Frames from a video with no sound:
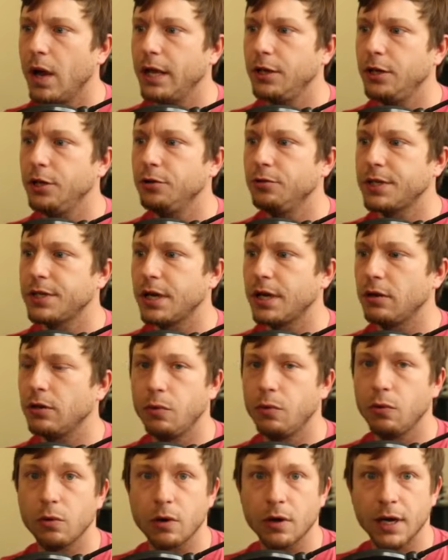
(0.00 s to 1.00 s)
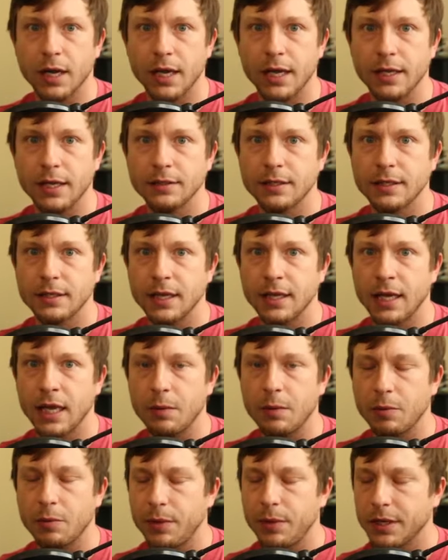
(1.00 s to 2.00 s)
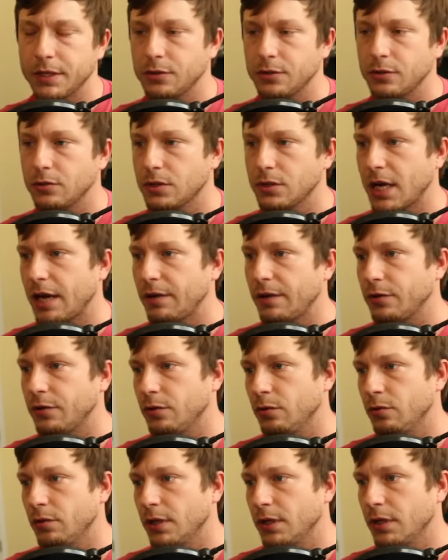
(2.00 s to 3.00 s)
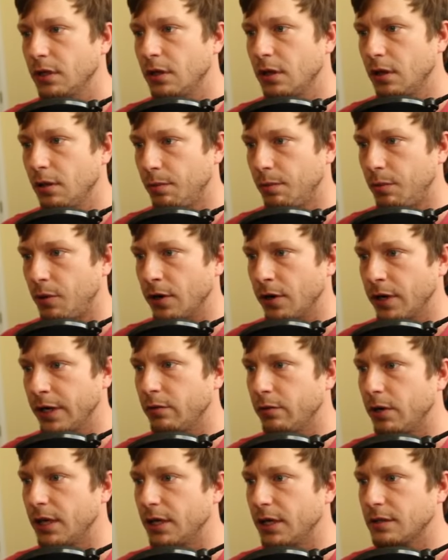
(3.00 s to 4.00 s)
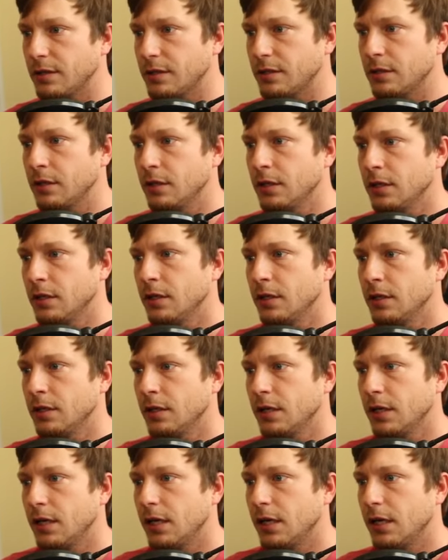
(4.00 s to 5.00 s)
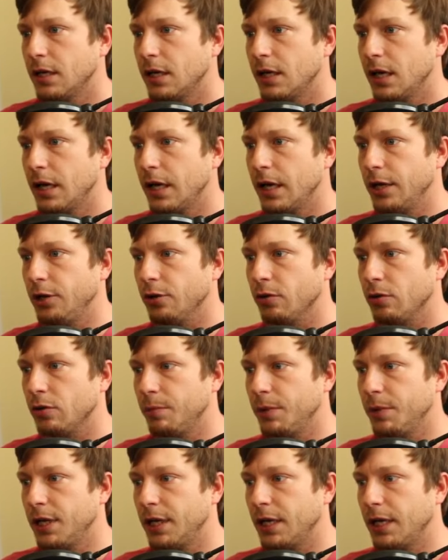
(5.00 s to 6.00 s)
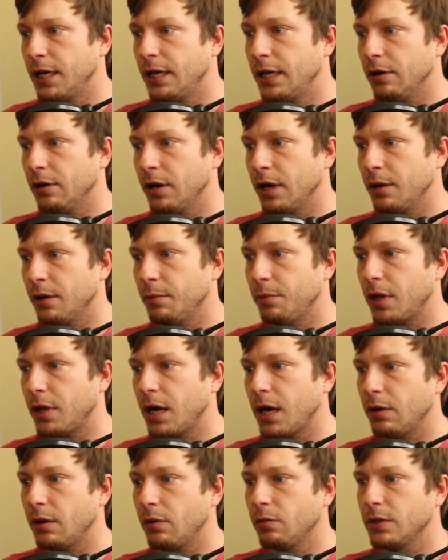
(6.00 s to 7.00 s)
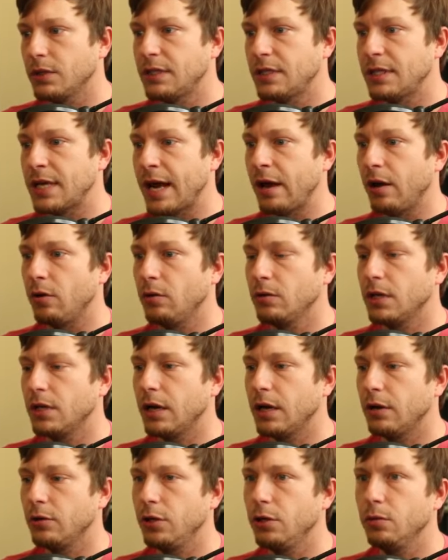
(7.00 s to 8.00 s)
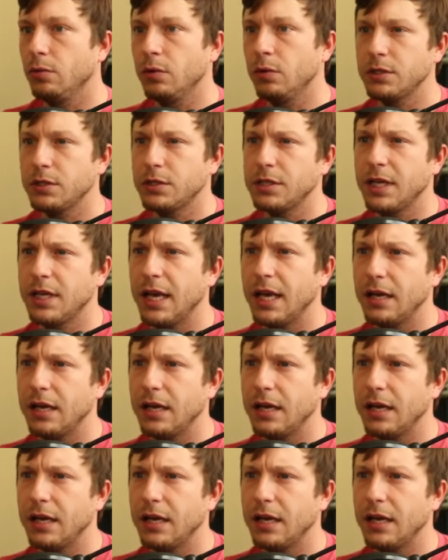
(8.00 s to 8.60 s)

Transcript: you teleport into the game of Pixels after doing the Barney quest. And you're going to be here and plot with Dale. Now you want to get